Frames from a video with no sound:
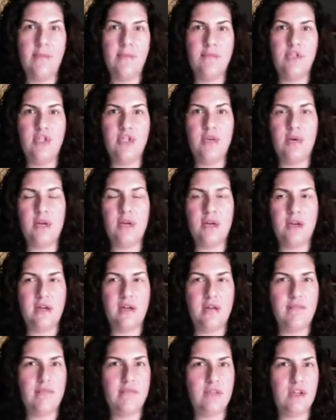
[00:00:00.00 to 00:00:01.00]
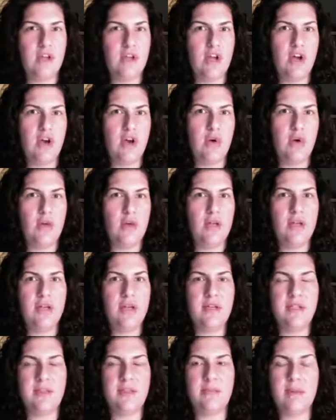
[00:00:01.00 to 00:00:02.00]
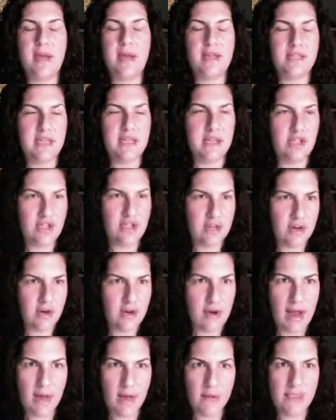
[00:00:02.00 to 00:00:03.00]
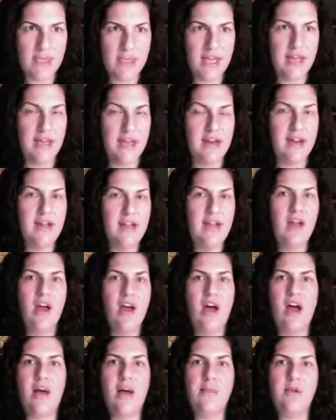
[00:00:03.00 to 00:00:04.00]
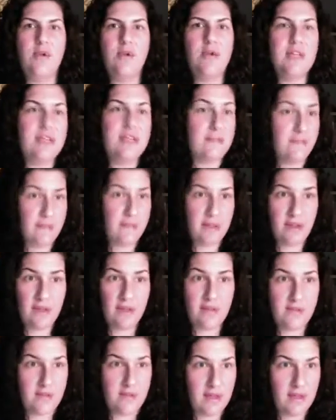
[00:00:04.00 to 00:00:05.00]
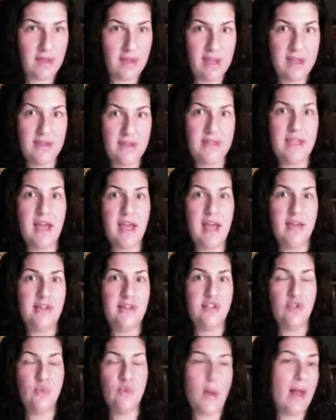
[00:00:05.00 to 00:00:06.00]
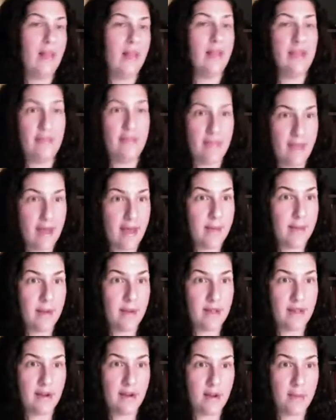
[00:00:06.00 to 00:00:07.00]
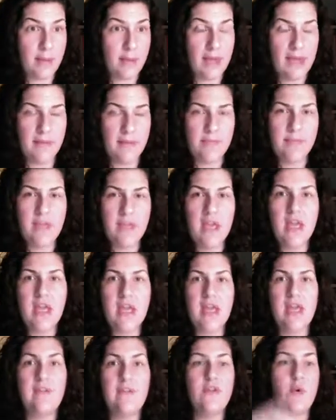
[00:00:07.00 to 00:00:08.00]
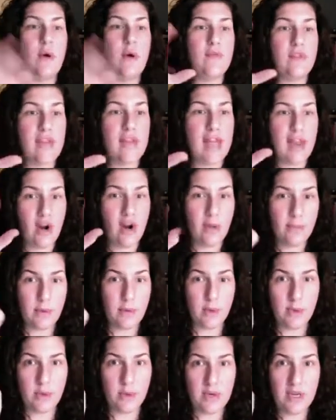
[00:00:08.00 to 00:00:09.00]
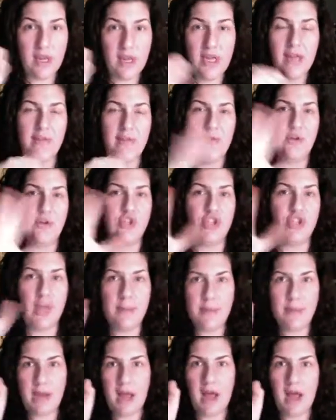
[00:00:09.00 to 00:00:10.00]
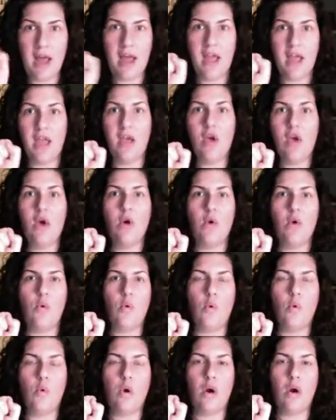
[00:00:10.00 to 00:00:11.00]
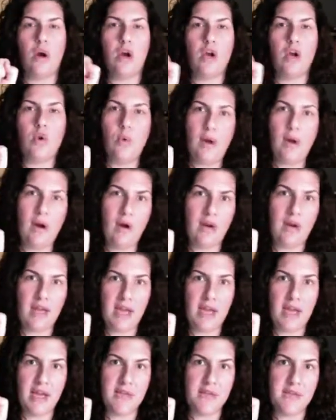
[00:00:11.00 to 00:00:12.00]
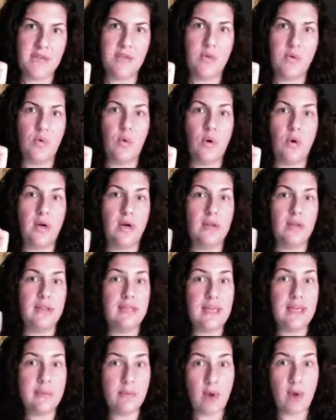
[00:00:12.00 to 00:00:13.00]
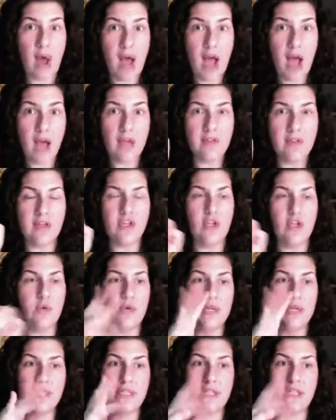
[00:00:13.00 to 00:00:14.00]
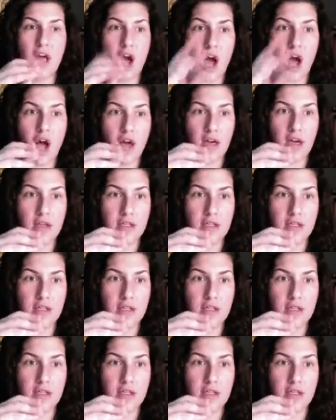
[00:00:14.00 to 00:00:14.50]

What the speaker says: do some meditation around it. You need to feel the feelings and dwell in them a little bit. If you have an air moon, if you're Gemini or Aquarius or Libra, then you need to talk